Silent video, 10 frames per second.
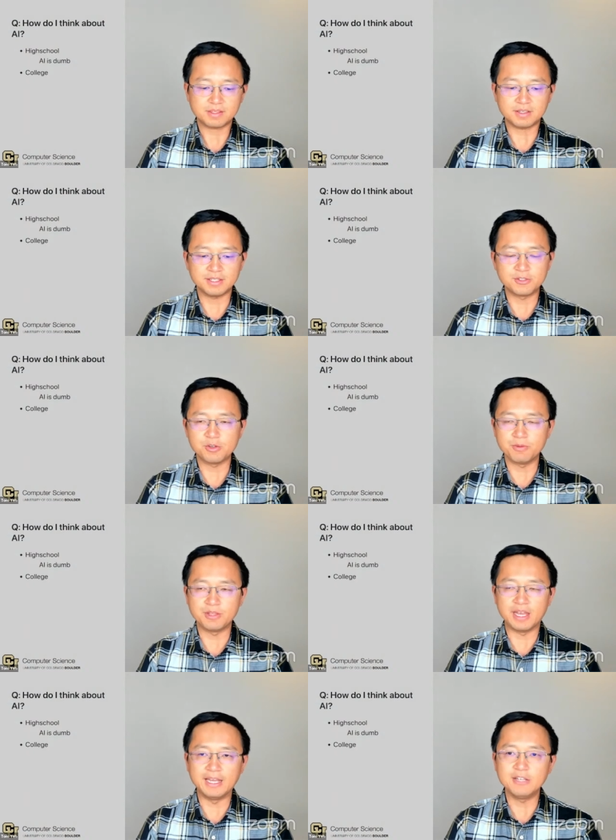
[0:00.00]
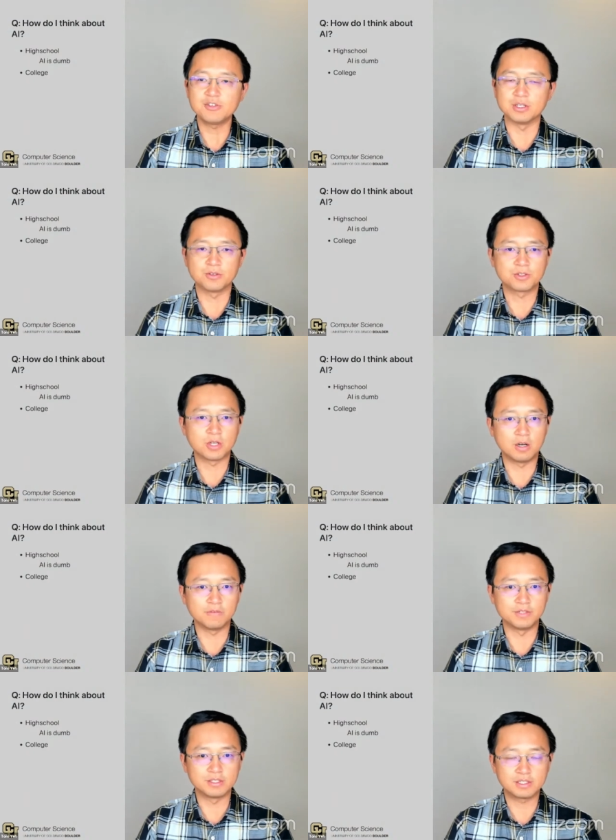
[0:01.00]
this should be the agent to
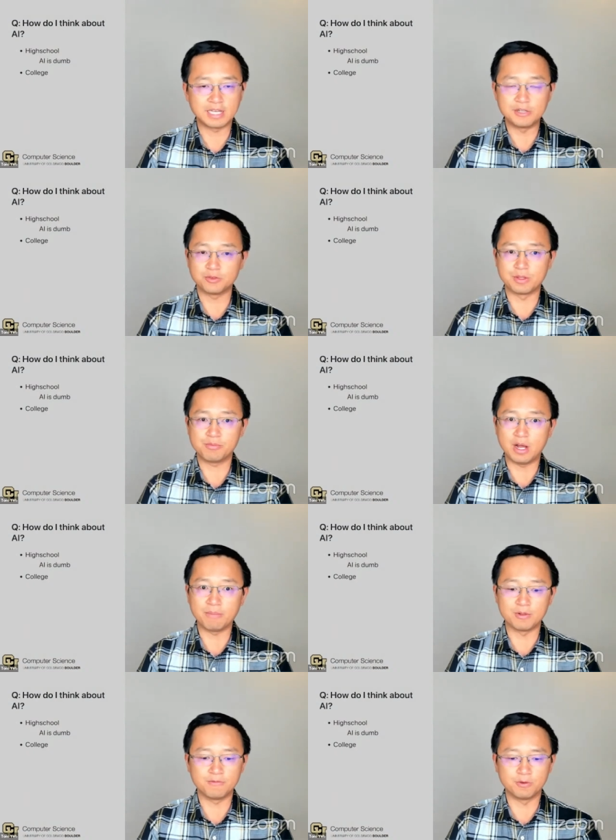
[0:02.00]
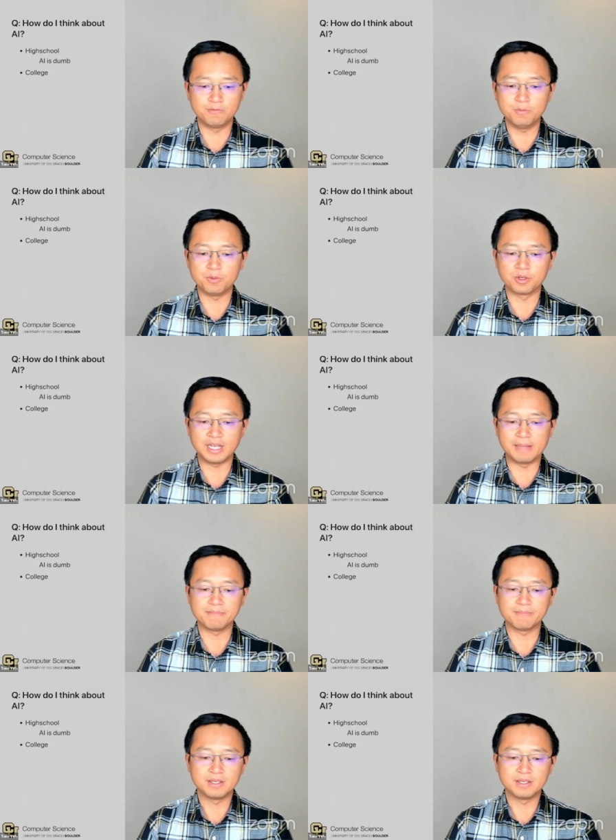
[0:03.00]
solve this scheduling problem for football game.